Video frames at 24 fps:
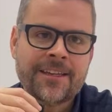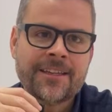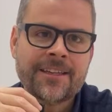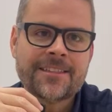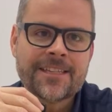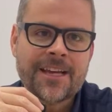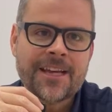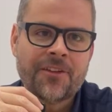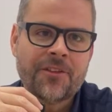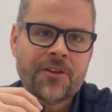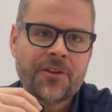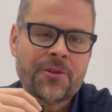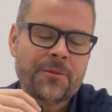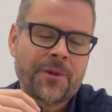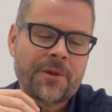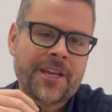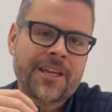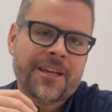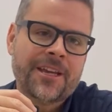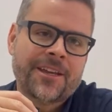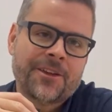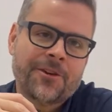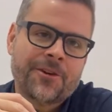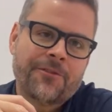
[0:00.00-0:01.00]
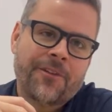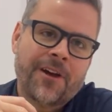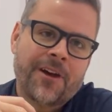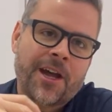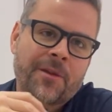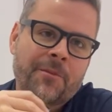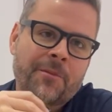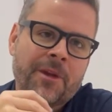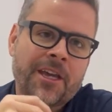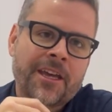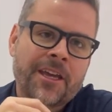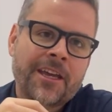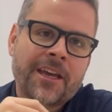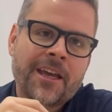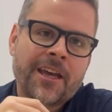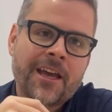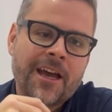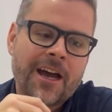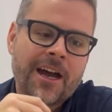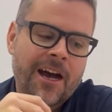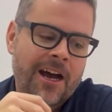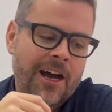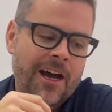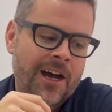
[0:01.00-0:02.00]
Download Media. You'll find me.
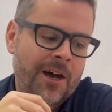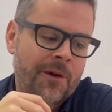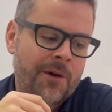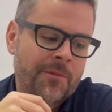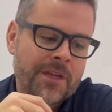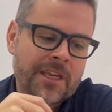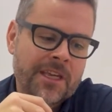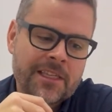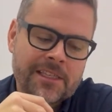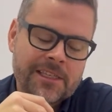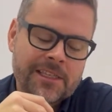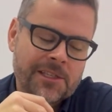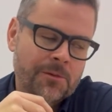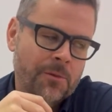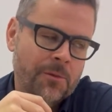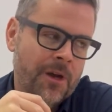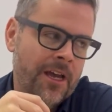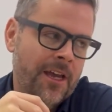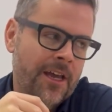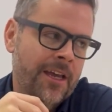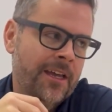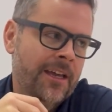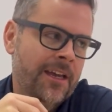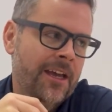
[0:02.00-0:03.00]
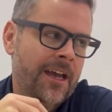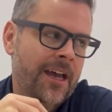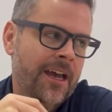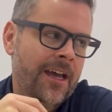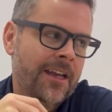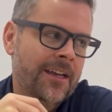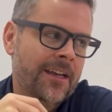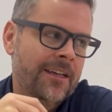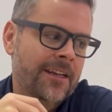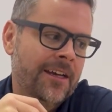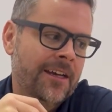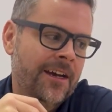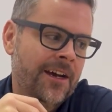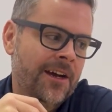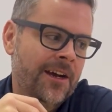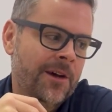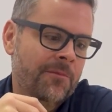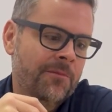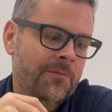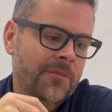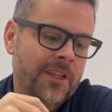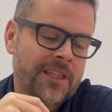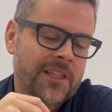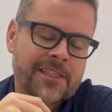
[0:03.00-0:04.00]
Easiest way, and
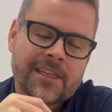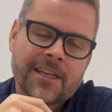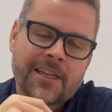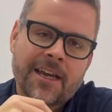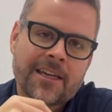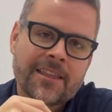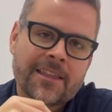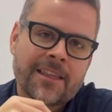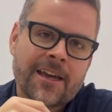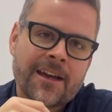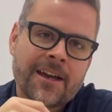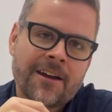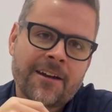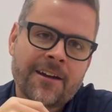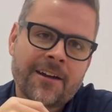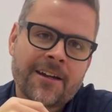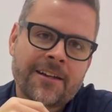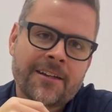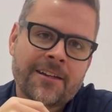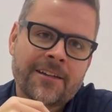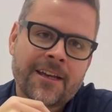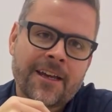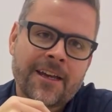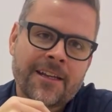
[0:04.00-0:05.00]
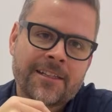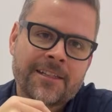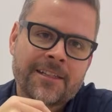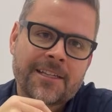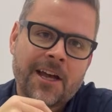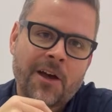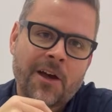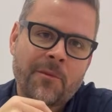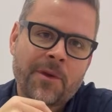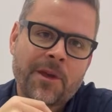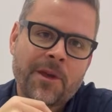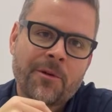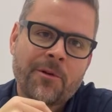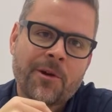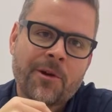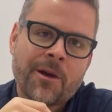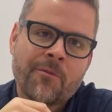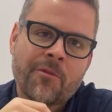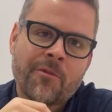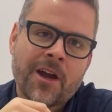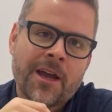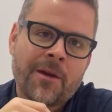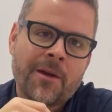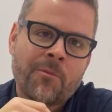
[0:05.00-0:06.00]
let's connect there and tell me where
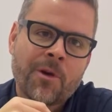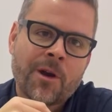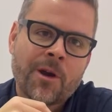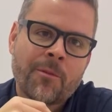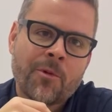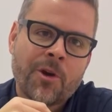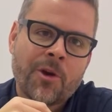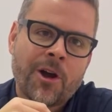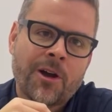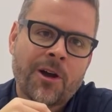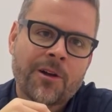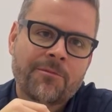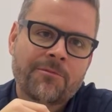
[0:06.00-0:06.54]
I'm right and where I'm wrong.